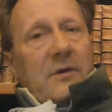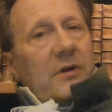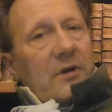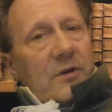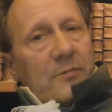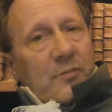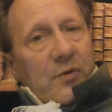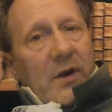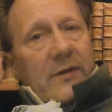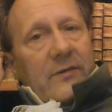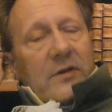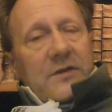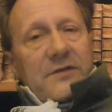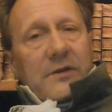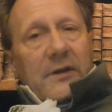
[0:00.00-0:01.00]

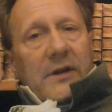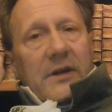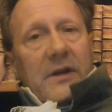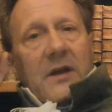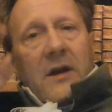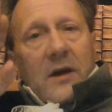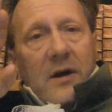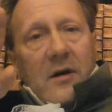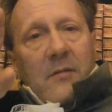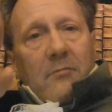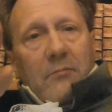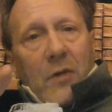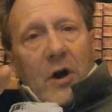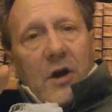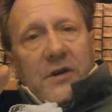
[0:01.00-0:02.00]
Previously,
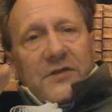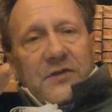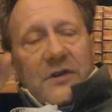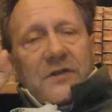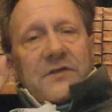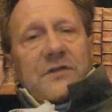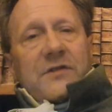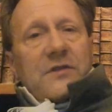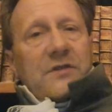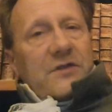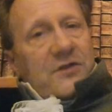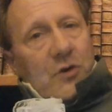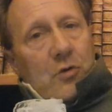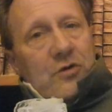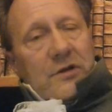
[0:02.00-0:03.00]
Marxist,
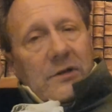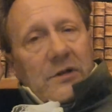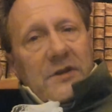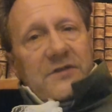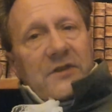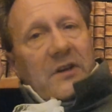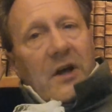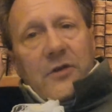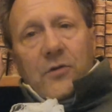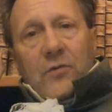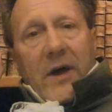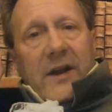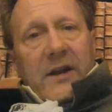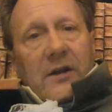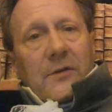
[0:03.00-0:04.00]
socialist, and other
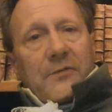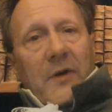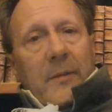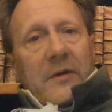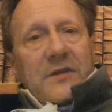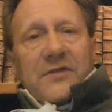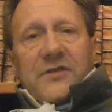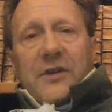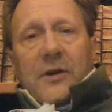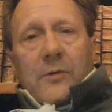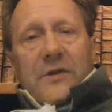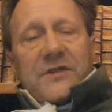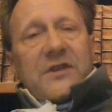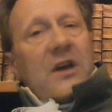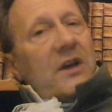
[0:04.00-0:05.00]
radical feminist
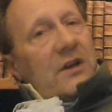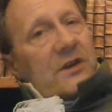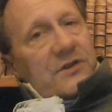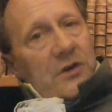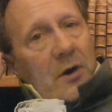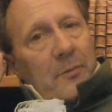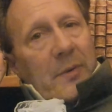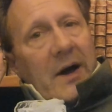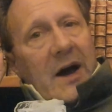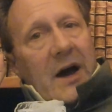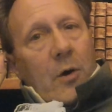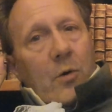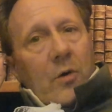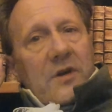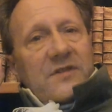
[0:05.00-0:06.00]
theories saw
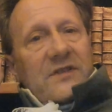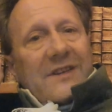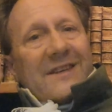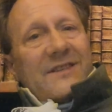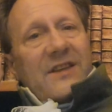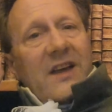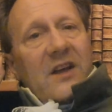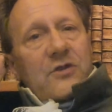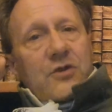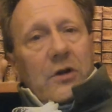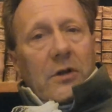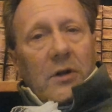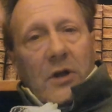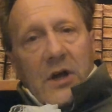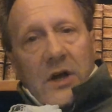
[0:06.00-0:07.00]
power as an
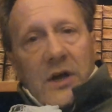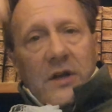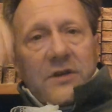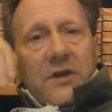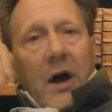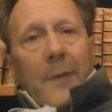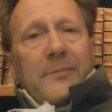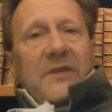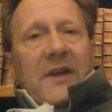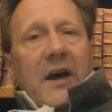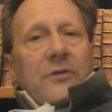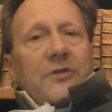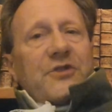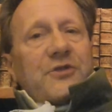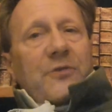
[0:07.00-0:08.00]
intentional
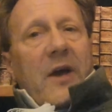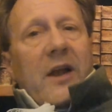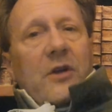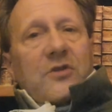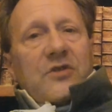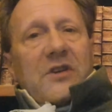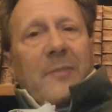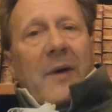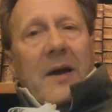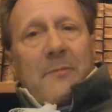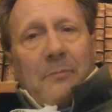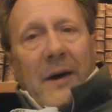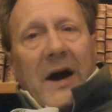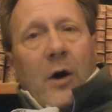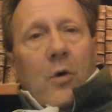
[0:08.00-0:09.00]
top-down strategy by
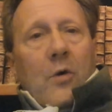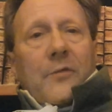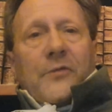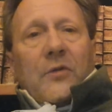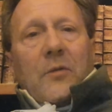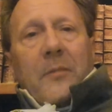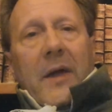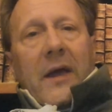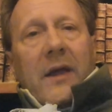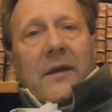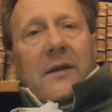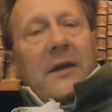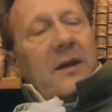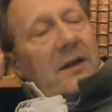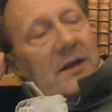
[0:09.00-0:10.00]
powerful men
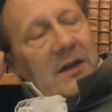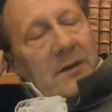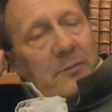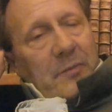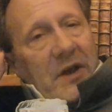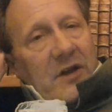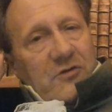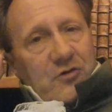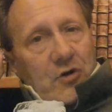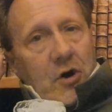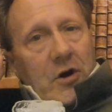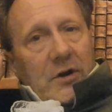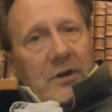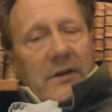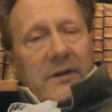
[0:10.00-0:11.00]
in
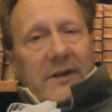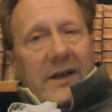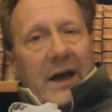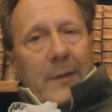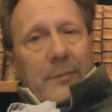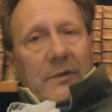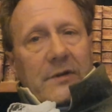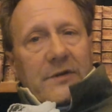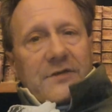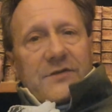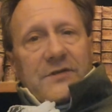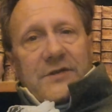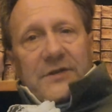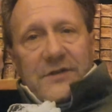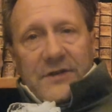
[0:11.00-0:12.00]
patriarchal and capitalist
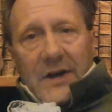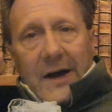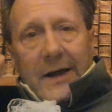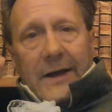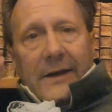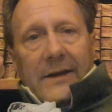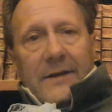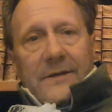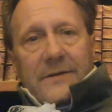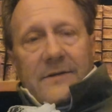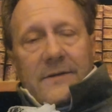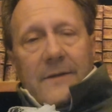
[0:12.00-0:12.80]
societies.